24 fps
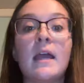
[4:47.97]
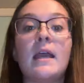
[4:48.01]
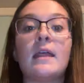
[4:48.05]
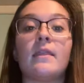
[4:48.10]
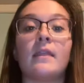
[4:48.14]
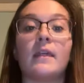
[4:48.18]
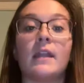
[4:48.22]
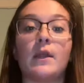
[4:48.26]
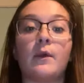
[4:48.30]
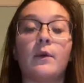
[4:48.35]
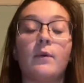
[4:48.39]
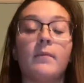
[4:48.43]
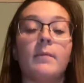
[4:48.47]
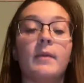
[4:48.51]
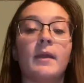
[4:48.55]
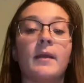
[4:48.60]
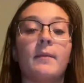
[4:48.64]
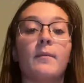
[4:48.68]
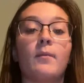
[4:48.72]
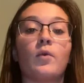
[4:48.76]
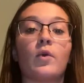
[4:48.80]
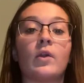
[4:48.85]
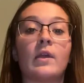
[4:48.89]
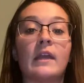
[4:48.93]
then it would be a
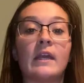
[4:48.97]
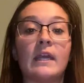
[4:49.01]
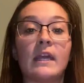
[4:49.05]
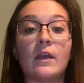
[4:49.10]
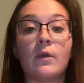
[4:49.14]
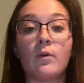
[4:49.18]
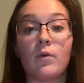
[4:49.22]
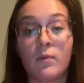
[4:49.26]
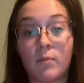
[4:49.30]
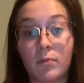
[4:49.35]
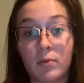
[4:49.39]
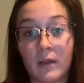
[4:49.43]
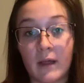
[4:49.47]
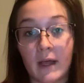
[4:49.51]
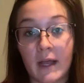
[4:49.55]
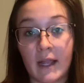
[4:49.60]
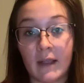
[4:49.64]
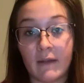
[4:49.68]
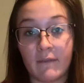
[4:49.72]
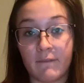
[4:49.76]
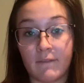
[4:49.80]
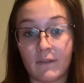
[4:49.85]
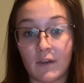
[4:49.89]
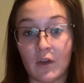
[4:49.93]
more equal
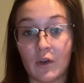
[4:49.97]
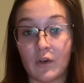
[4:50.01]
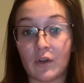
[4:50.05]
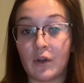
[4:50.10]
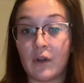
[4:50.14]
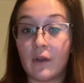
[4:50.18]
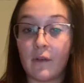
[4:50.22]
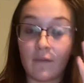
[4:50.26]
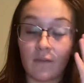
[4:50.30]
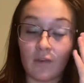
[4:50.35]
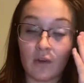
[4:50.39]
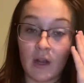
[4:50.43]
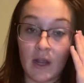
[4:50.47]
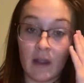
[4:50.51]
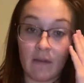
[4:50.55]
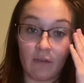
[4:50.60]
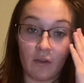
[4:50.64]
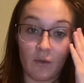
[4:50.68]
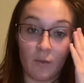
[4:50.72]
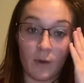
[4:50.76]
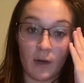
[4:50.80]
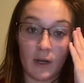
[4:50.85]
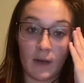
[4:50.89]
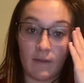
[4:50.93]
playing field for
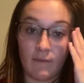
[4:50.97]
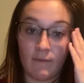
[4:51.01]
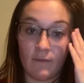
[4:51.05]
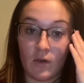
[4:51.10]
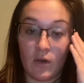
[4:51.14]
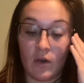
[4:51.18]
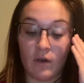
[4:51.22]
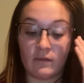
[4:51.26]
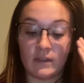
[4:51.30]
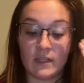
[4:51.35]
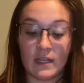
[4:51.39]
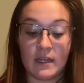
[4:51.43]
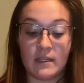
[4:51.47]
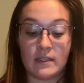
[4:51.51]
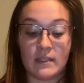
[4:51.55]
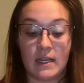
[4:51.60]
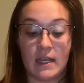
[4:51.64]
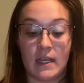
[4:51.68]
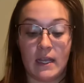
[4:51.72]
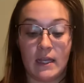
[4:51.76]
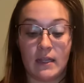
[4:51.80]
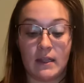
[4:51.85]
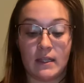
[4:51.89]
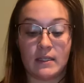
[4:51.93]
everyone involved in
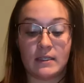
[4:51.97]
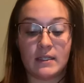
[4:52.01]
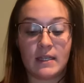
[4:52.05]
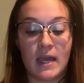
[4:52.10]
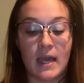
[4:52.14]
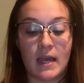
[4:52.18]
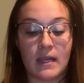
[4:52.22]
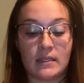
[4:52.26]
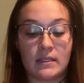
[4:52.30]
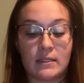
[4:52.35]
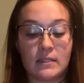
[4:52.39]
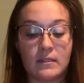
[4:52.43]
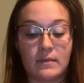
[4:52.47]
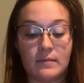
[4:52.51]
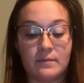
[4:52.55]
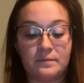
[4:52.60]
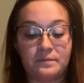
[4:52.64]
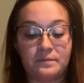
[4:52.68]
taking the test.